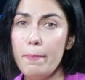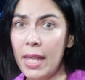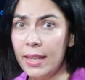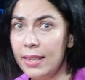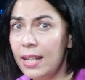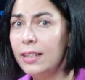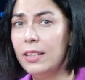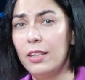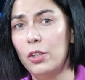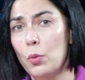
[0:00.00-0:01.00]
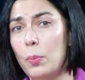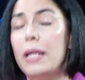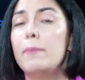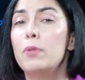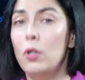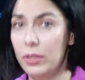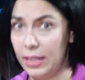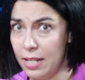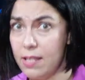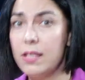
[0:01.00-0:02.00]
Then the UPlay
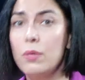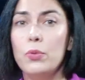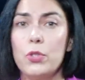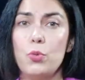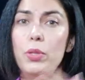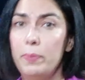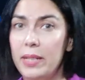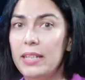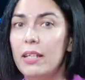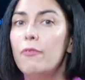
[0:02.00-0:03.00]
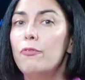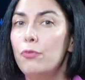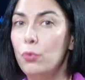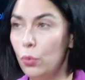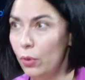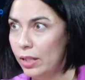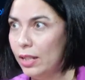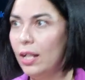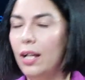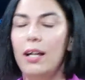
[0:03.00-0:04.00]
Broadcast, which would be the full
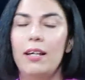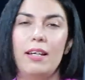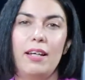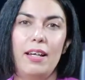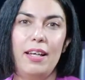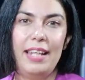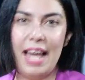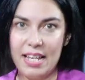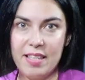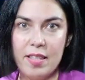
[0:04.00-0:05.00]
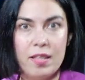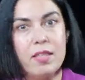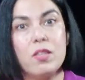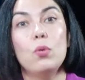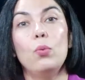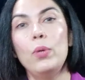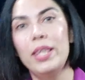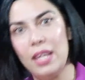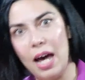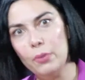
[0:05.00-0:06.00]
license
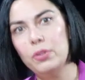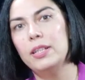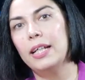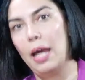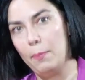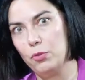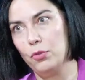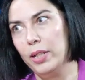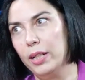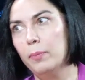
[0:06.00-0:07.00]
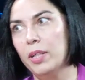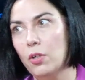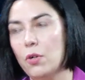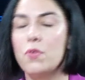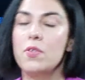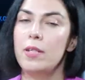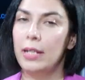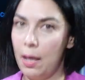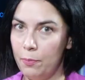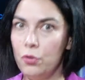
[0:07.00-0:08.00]
without the capturing, because the
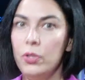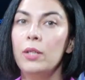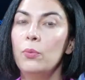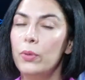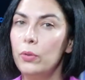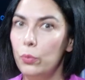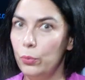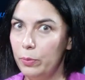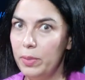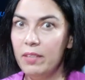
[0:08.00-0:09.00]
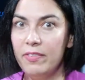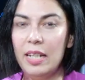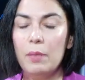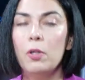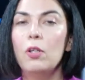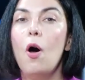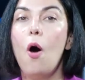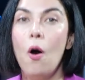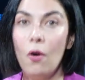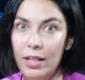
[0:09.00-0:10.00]
capturing would be available
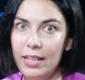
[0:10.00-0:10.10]
only